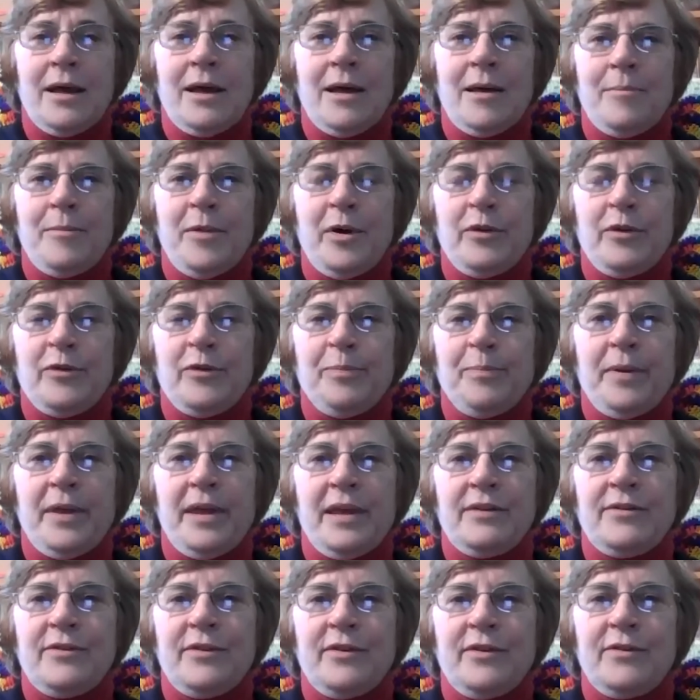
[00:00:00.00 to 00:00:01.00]
most
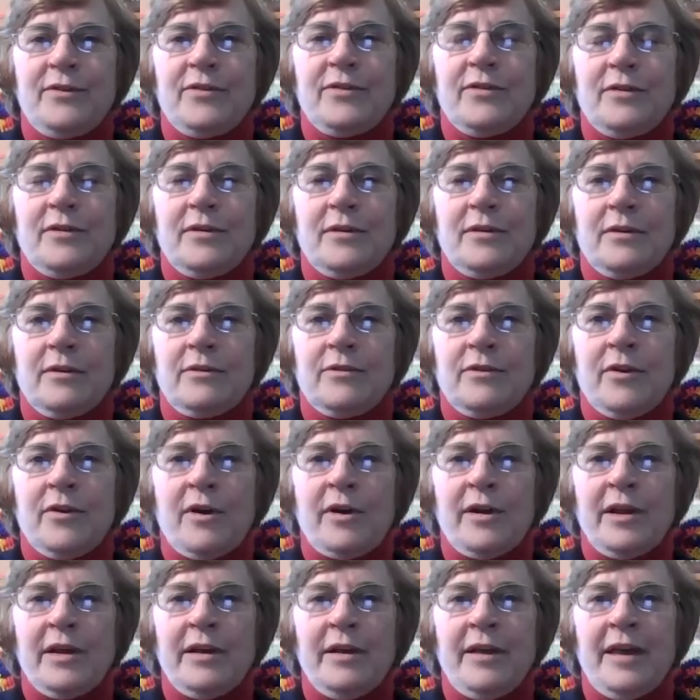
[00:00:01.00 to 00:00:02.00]
places,
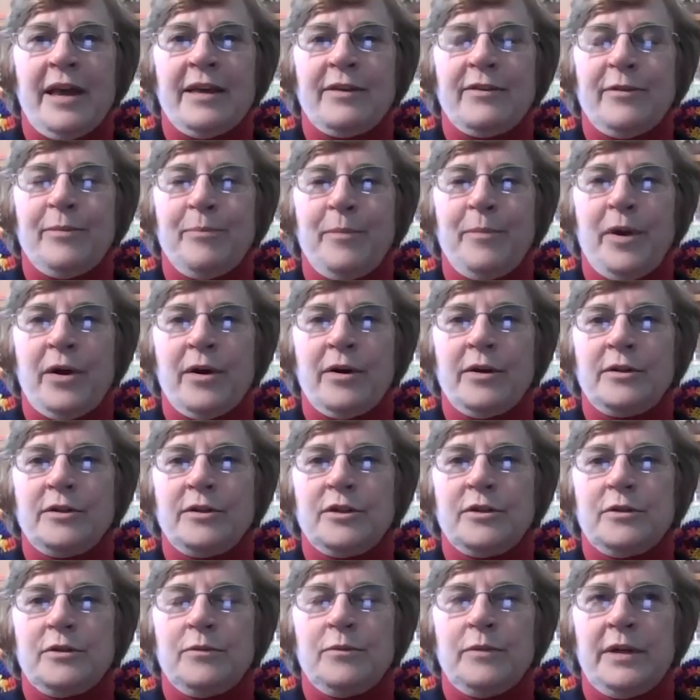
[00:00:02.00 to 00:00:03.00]
starting last
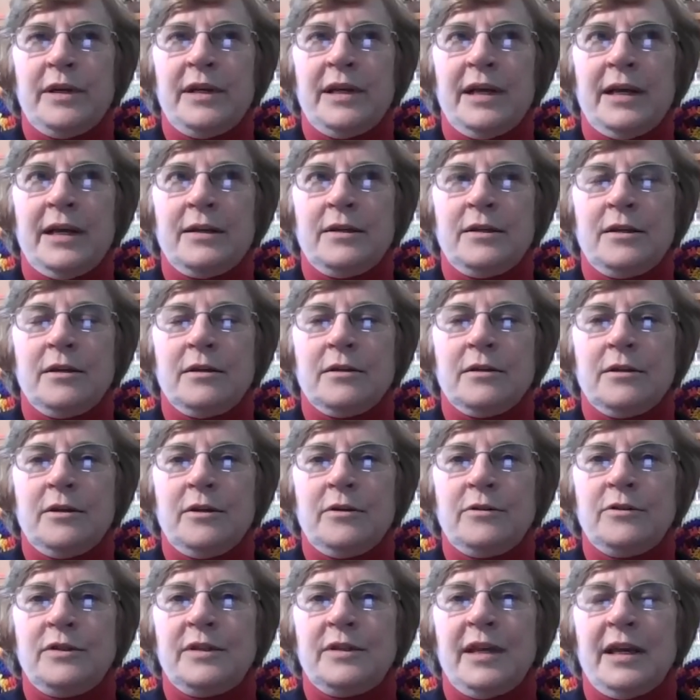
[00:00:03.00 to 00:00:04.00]
March, we had to
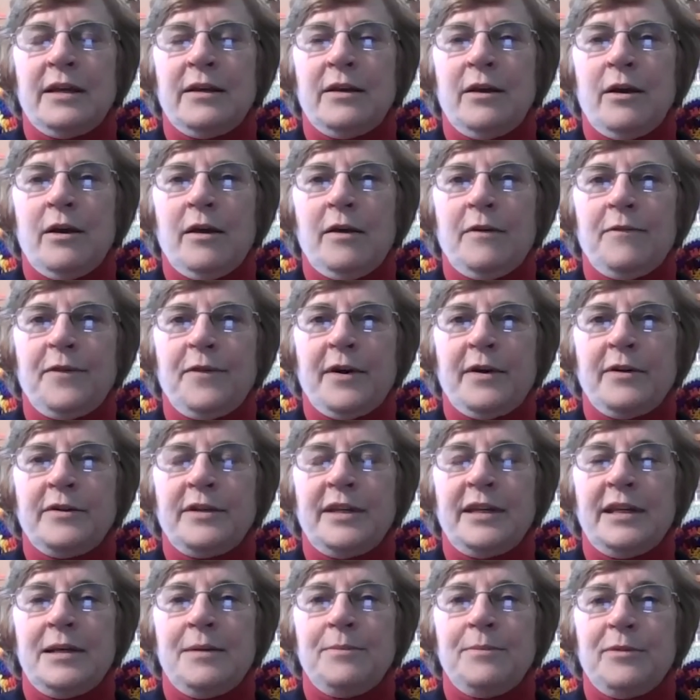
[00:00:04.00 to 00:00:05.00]
close down all of our
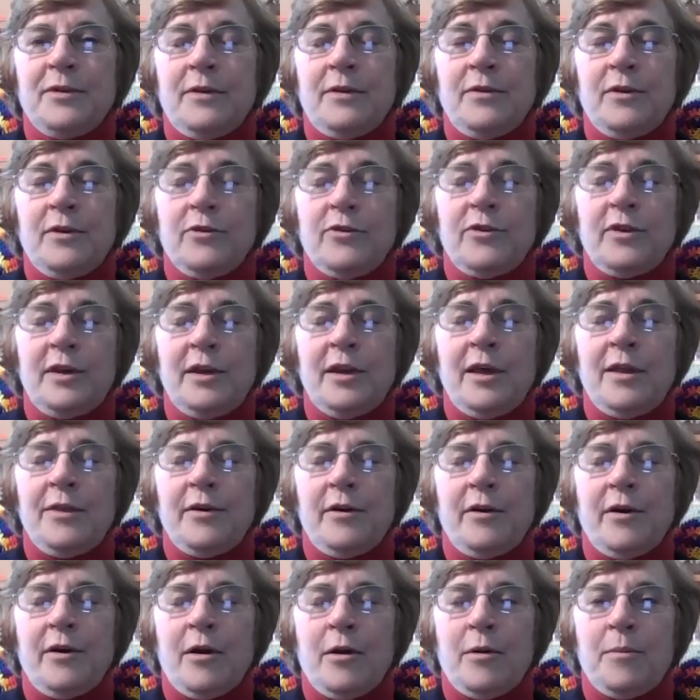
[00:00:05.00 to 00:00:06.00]
teams, and there's
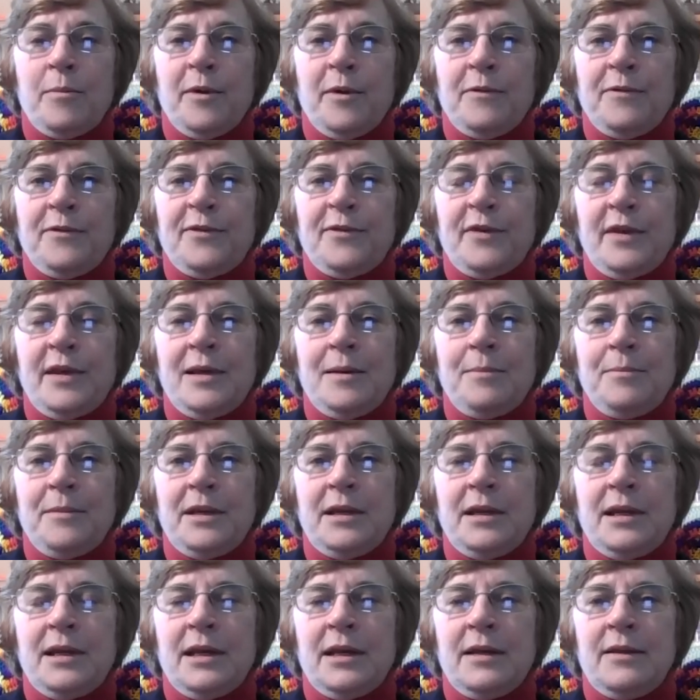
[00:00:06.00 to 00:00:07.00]
another arm of
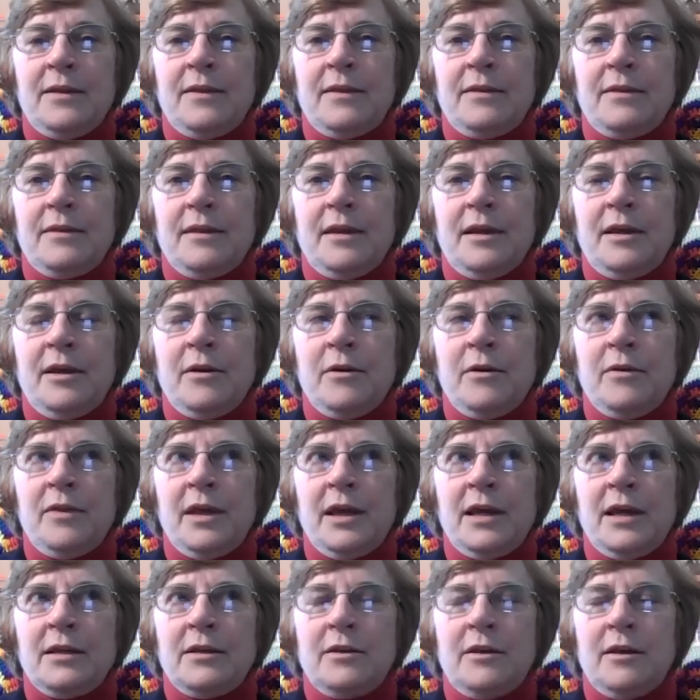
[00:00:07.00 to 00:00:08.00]
CMDA here
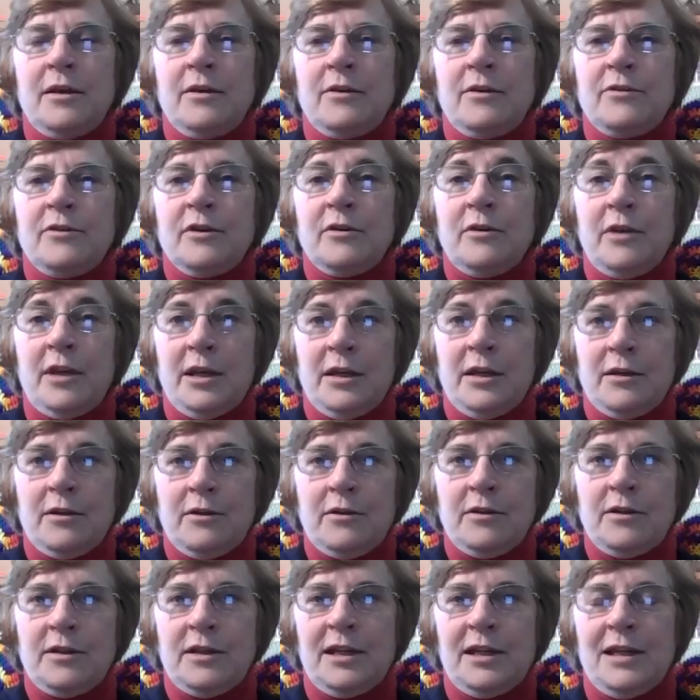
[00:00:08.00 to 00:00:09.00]
that does
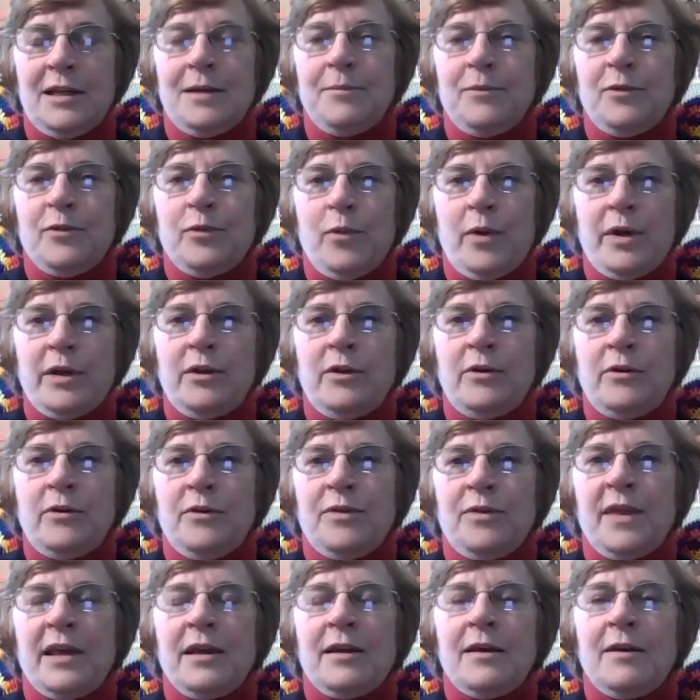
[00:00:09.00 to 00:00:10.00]
clinical teams, what you
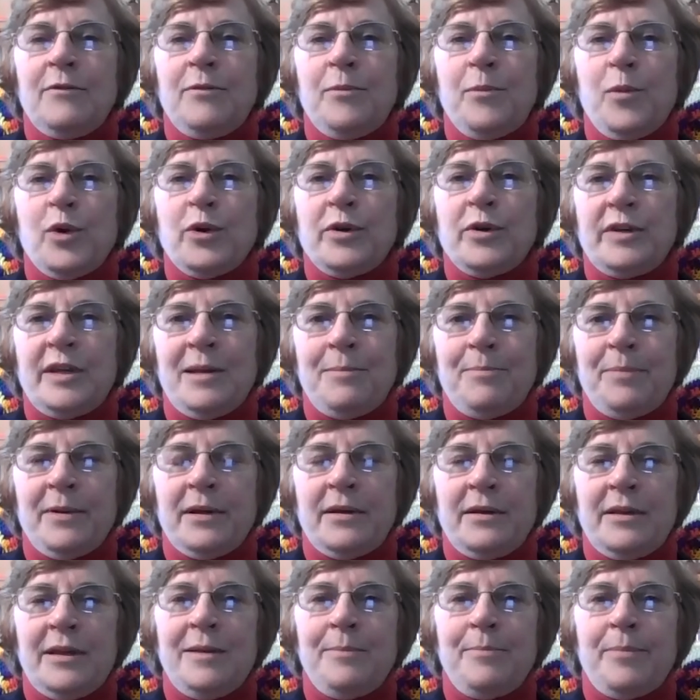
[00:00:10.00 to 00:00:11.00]
think of more
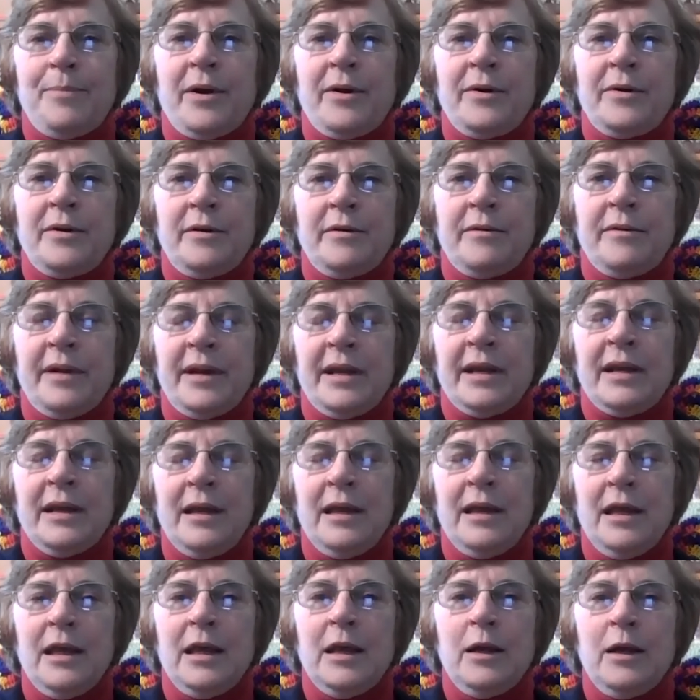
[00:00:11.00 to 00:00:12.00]
typically partnering
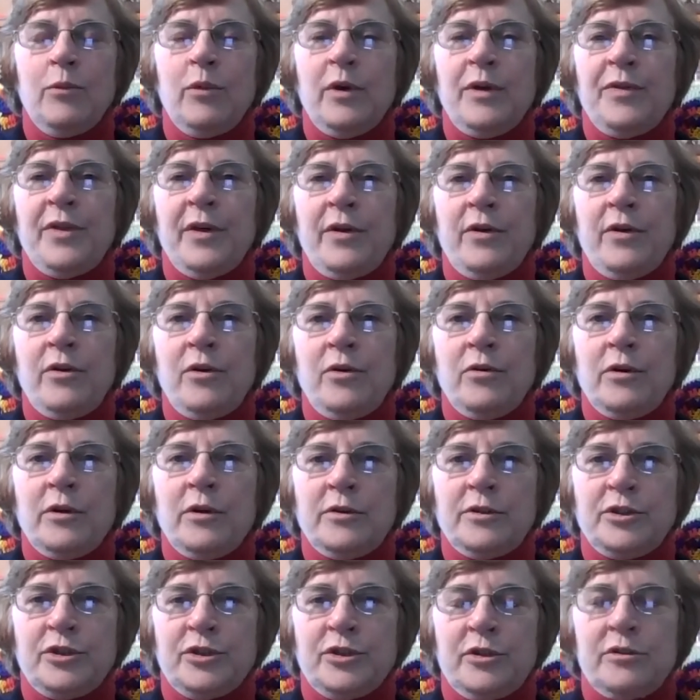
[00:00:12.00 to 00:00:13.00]
with a
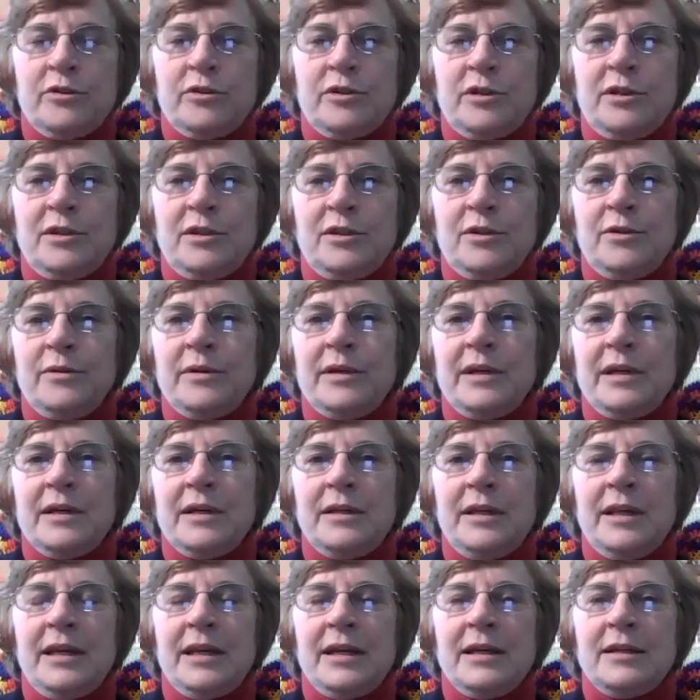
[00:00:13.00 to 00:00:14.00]
local church and doing
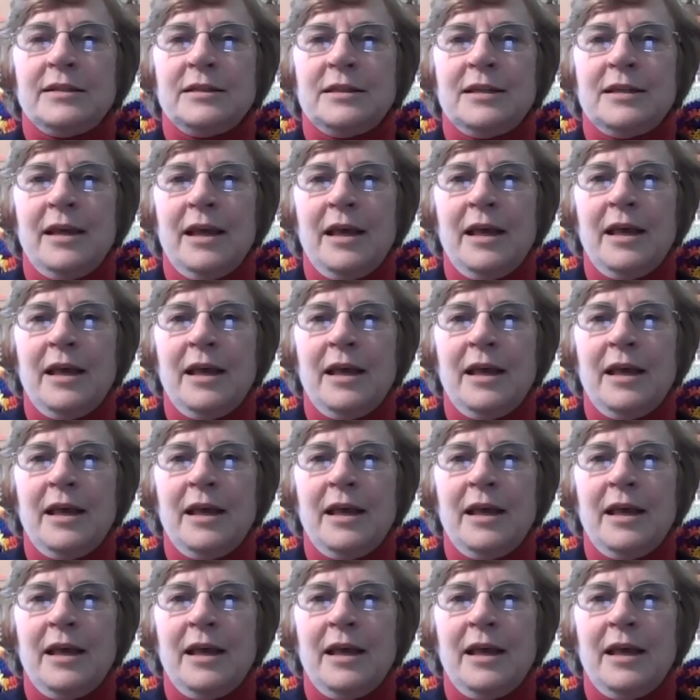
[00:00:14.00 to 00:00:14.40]
clinics.